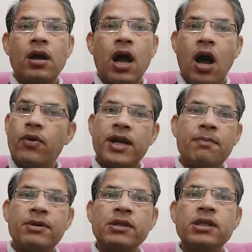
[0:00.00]
How it
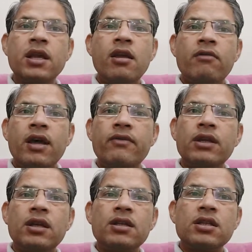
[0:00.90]
happens? Whenever
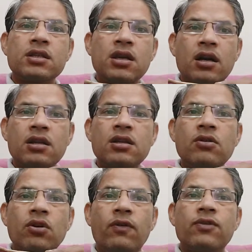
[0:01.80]
there is a starting
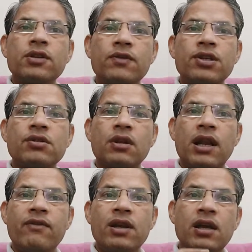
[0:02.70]
of ossification of the
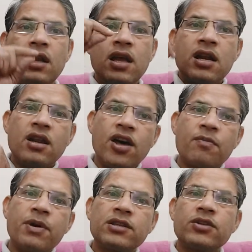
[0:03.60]
clavicle, nerve
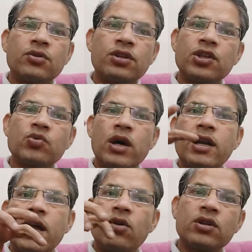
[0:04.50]
passes through this one
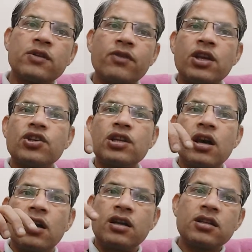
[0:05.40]
and ossification
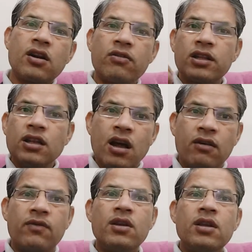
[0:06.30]
occurs surrounding the
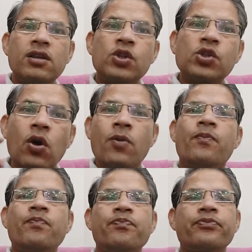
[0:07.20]
nerve. So,
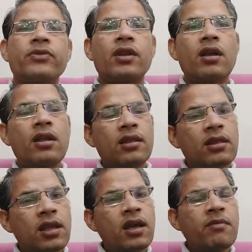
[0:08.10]

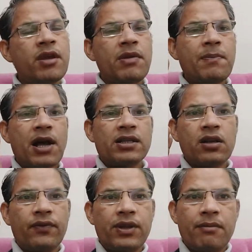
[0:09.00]
there may be passing
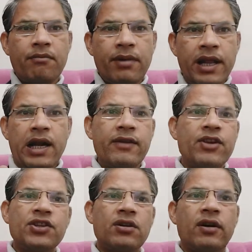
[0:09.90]
of the middle
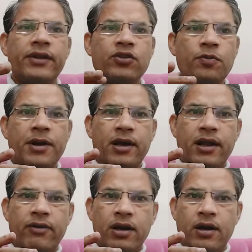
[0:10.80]
division of the
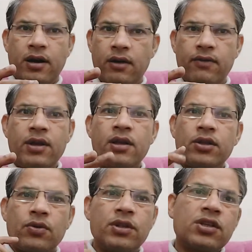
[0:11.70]
supraclavicular nerve
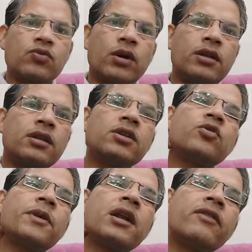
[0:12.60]
through this one. This
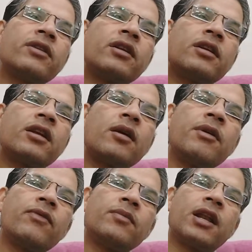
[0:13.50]
supraclavicular nerve
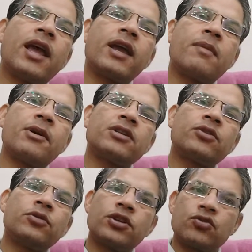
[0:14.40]
coming from the neck and passing
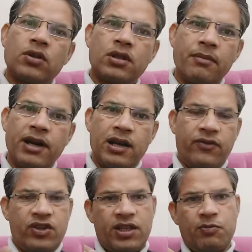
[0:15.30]
through this one, the middle
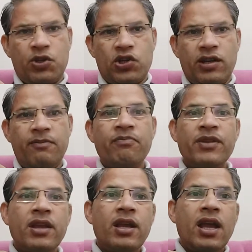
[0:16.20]
division especially.
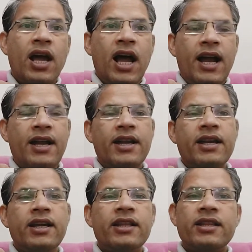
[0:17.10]
And
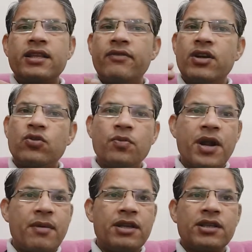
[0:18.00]
this having two
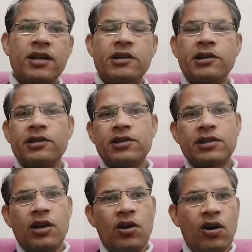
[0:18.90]
primary center, this is
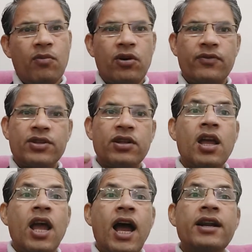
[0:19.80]
the long bone, which is,
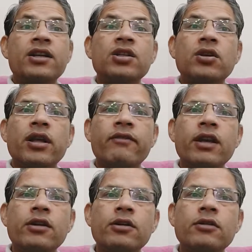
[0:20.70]
and it's not having
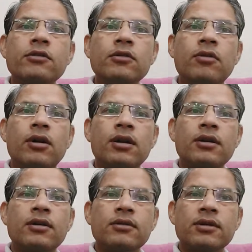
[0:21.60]
a two border
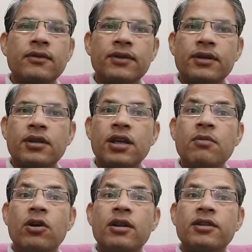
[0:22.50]
and two surface, three
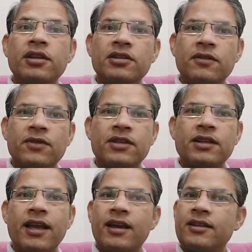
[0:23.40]
border and three surfaces
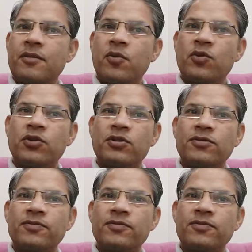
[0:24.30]
like other bones.